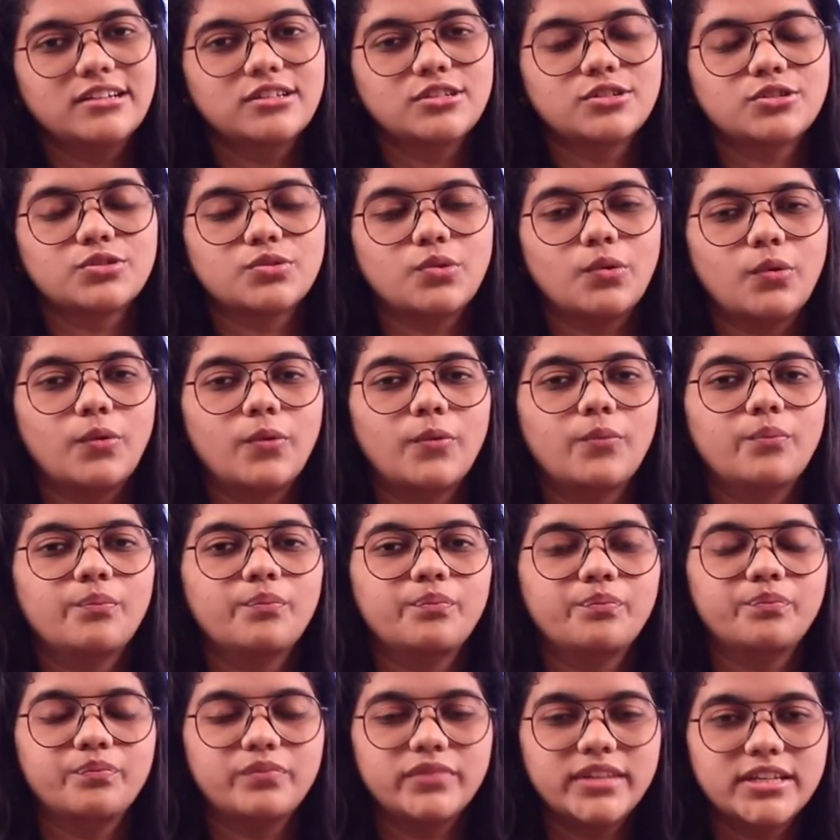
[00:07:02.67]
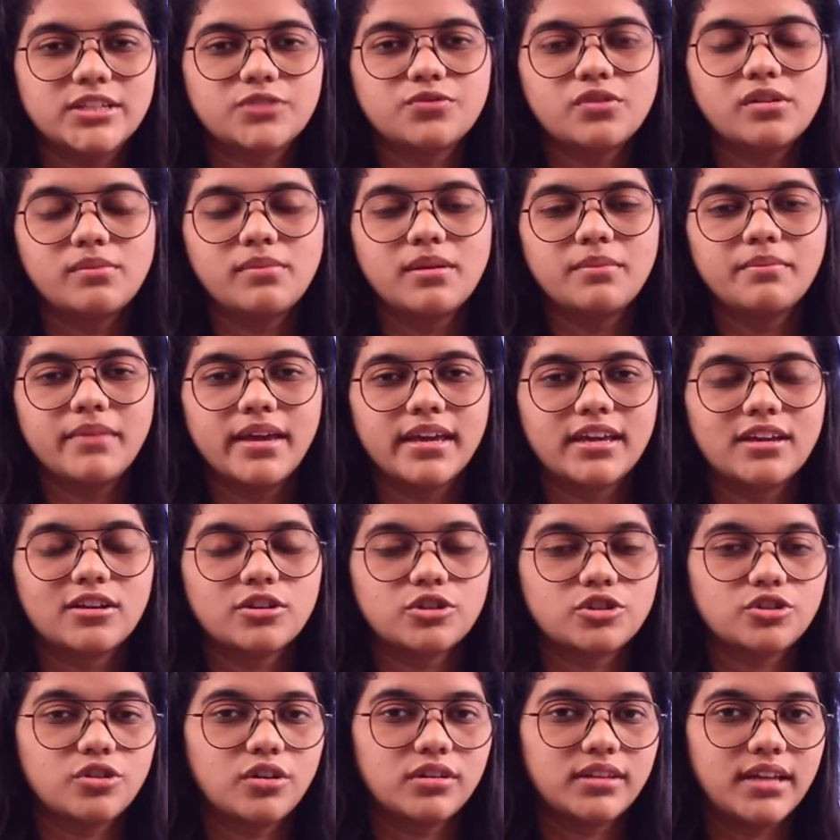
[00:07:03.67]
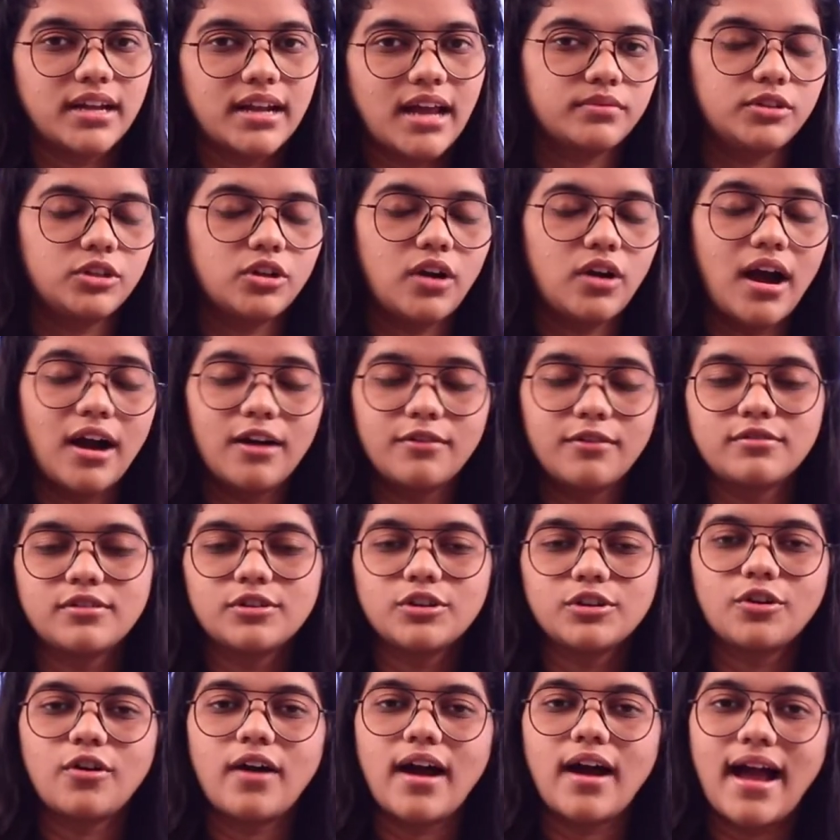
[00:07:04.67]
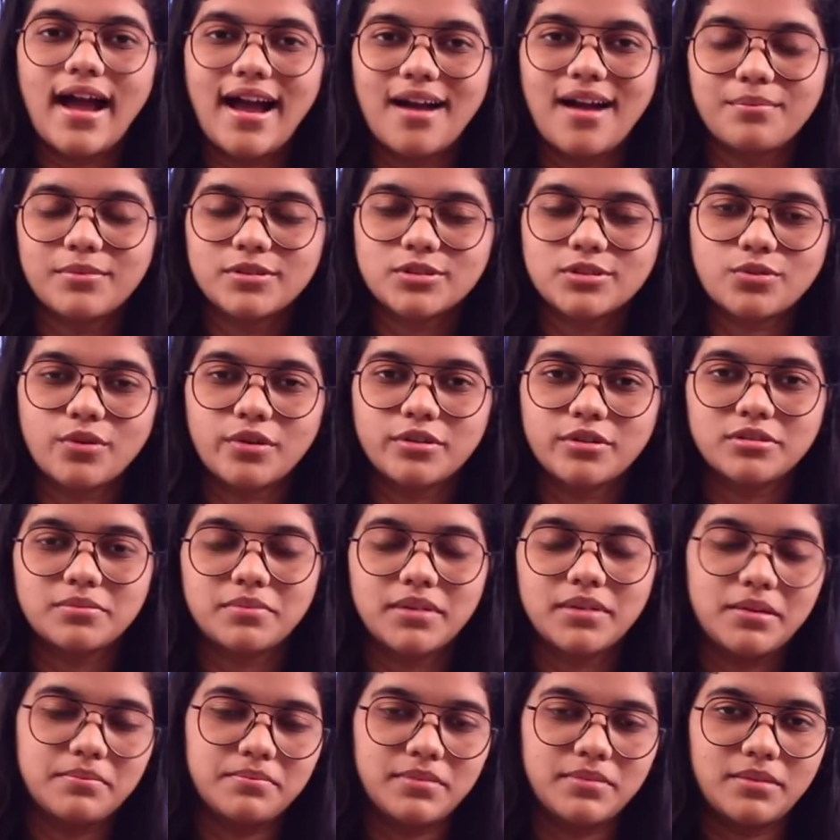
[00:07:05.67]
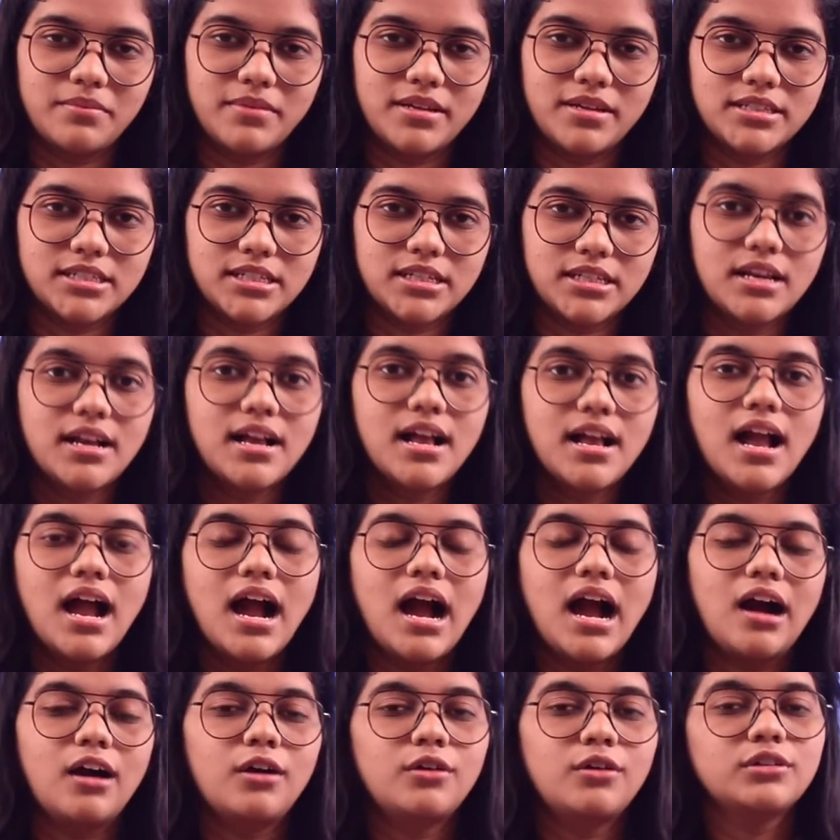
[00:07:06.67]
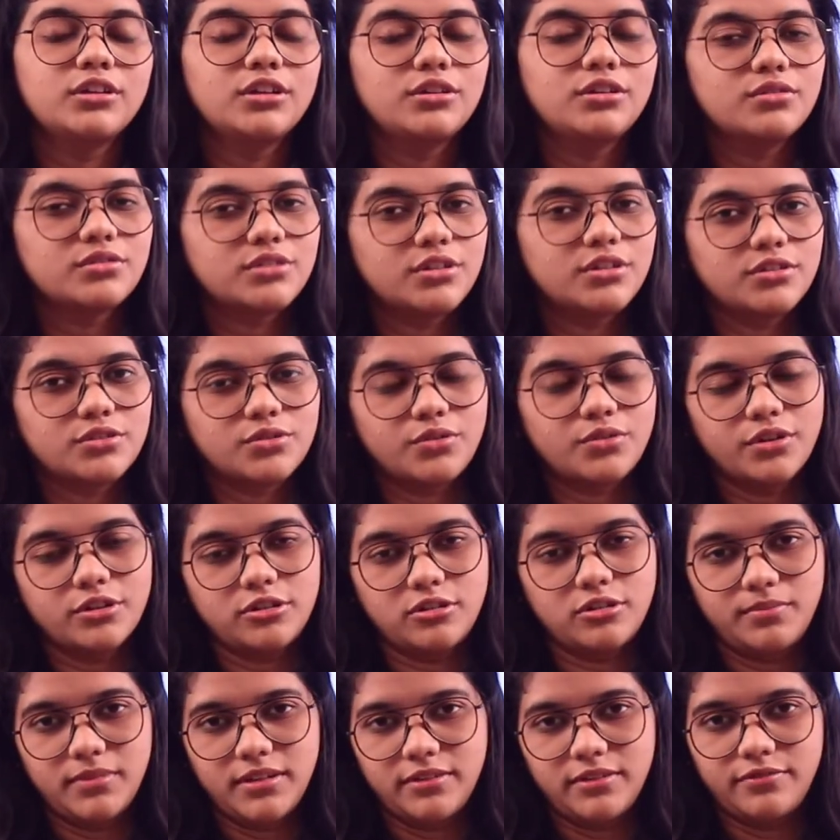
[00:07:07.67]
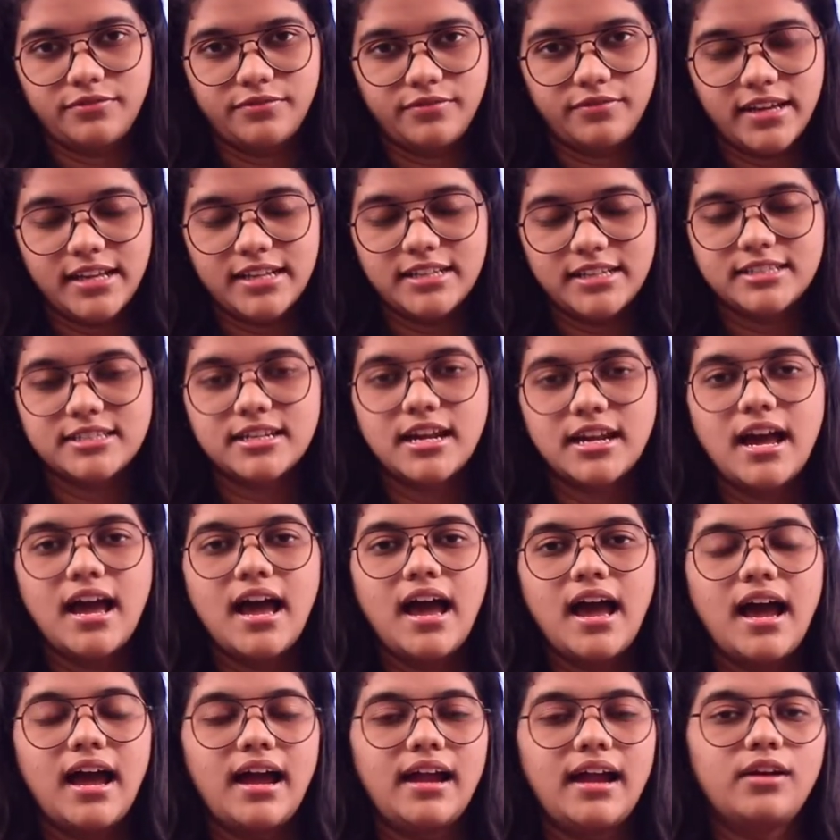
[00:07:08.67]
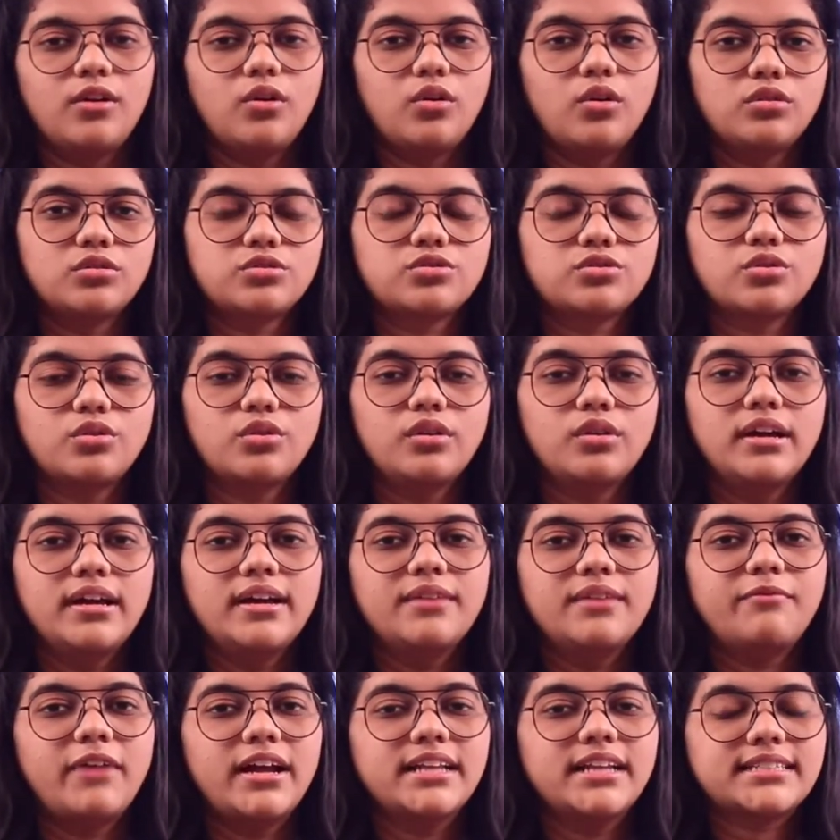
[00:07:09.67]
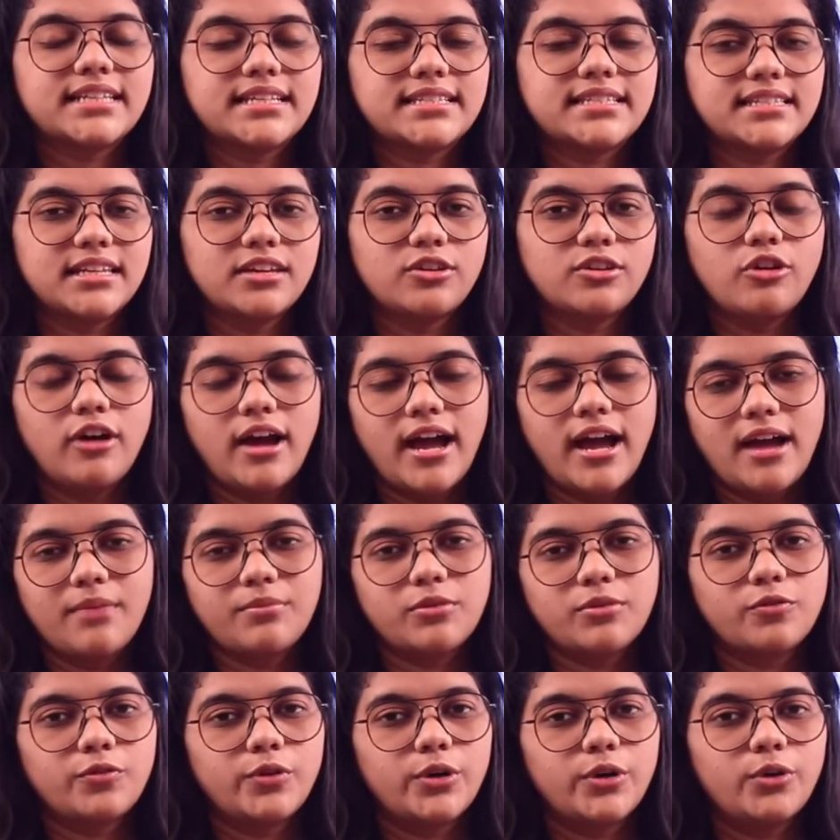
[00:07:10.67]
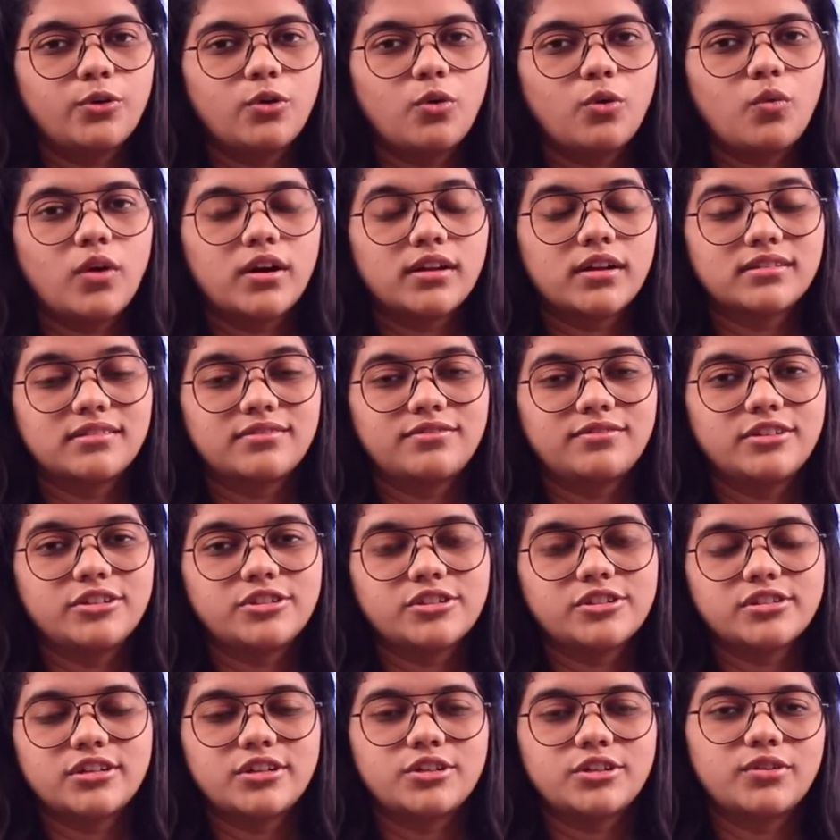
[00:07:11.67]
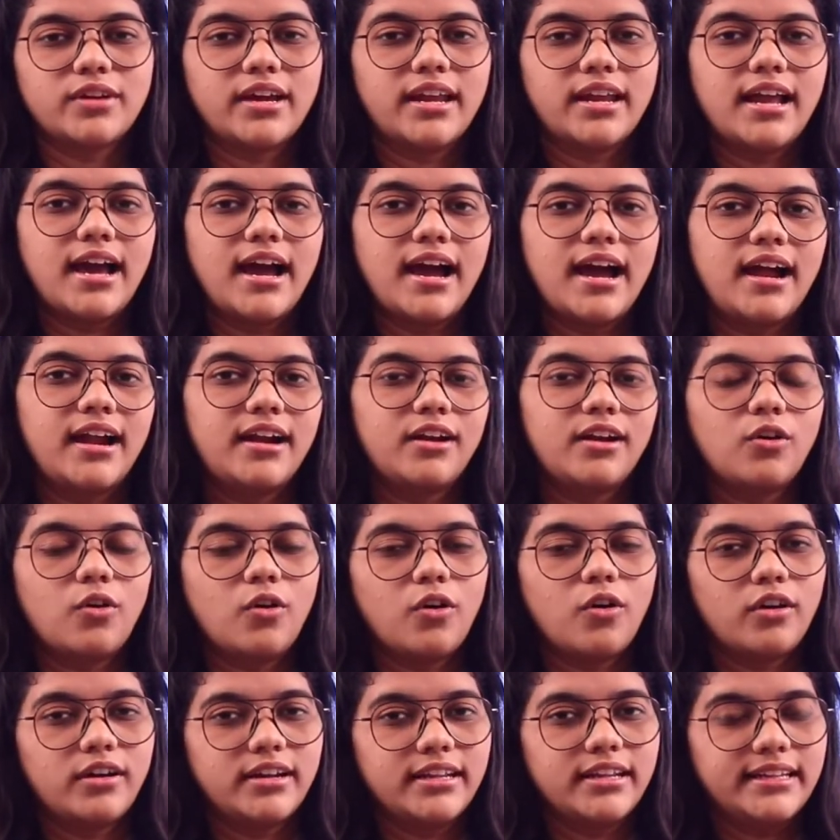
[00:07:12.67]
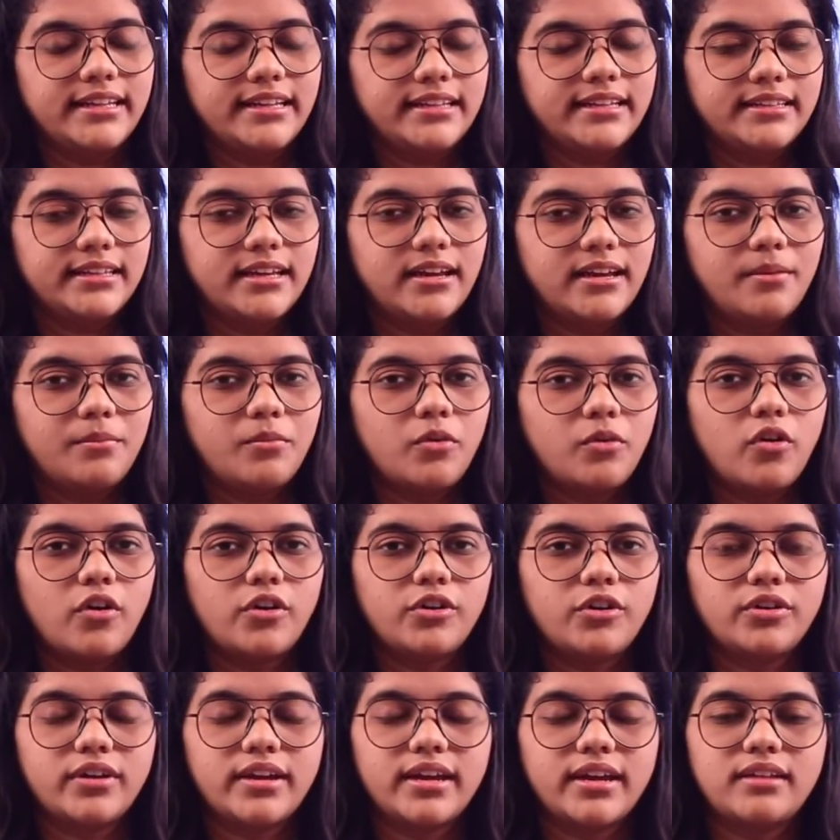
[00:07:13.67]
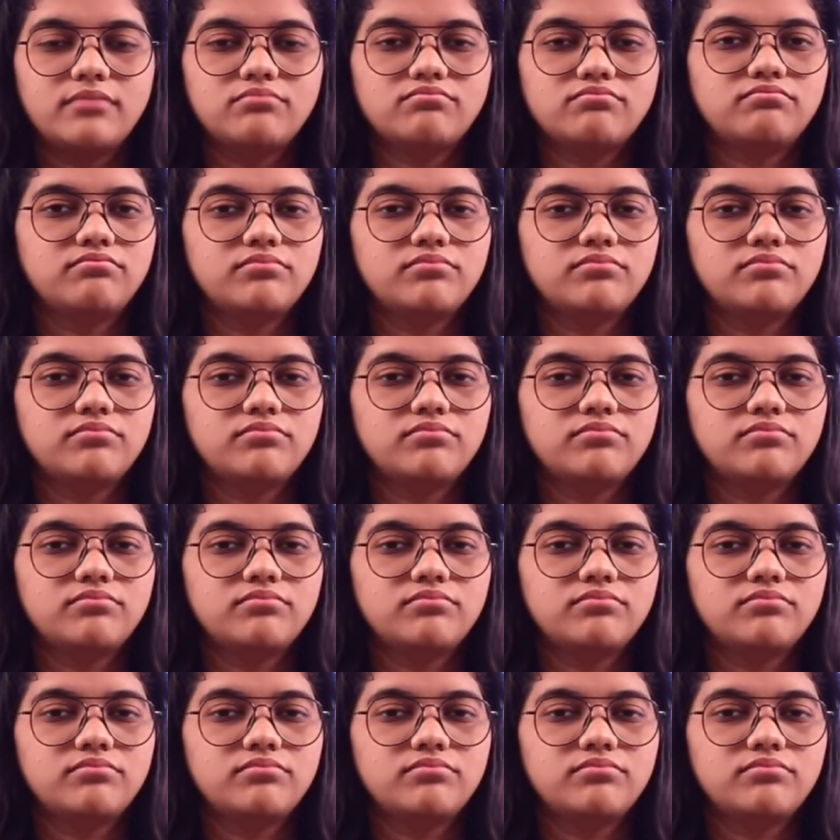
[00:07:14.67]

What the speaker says: So this will be making sure that how your app is going to be implemented, how the user is going to be felt, and also while testing your app, you would know what are the features that you can add or delete them, or you can,